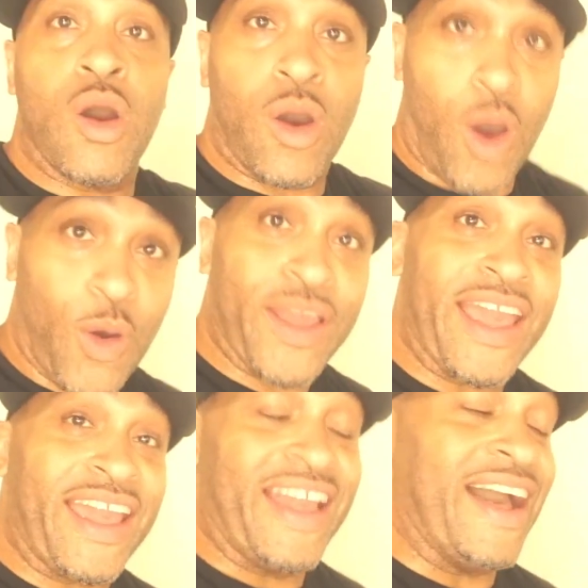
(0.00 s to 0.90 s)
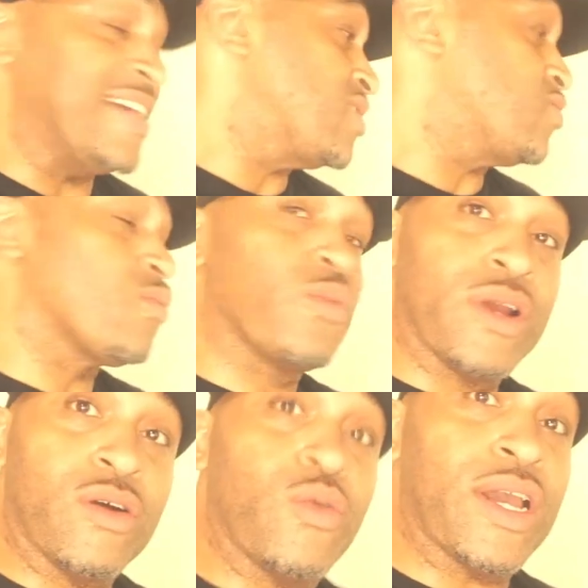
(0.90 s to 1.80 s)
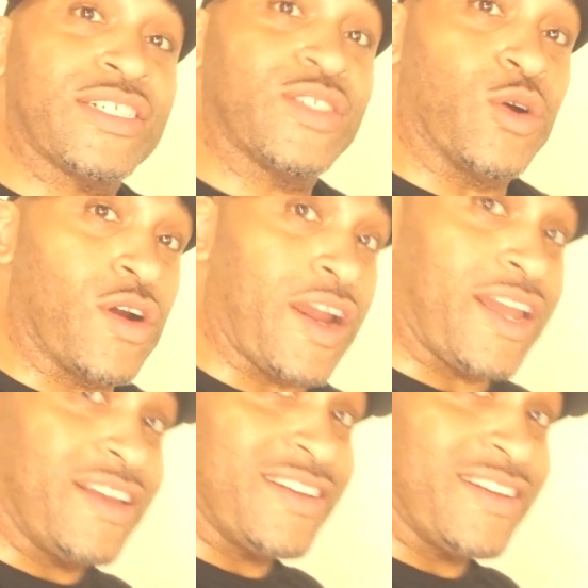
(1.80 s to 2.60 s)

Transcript: Okay guys, real quick story.